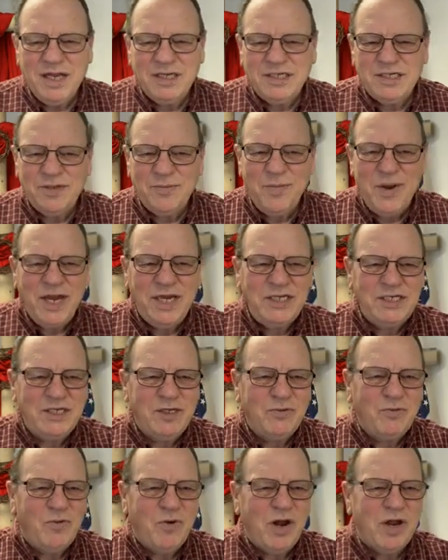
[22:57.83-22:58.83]
it's
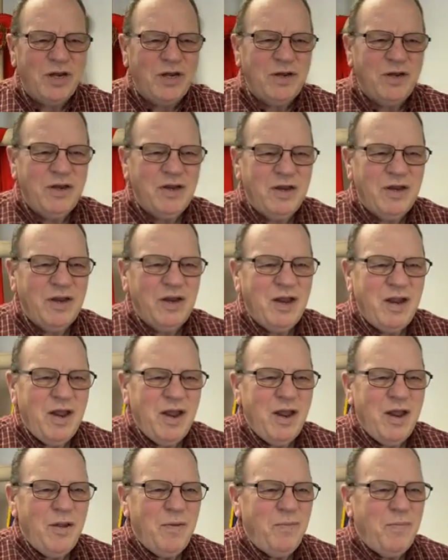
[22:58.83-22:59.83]
amazing what
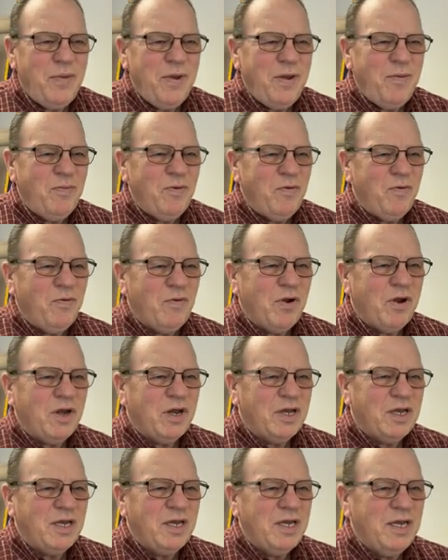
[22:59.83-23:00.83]
people
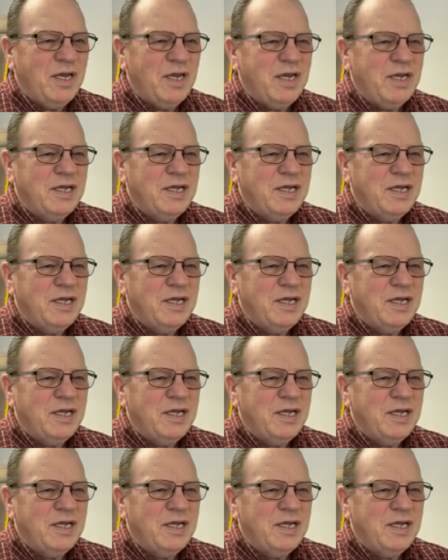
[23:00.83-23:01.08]
will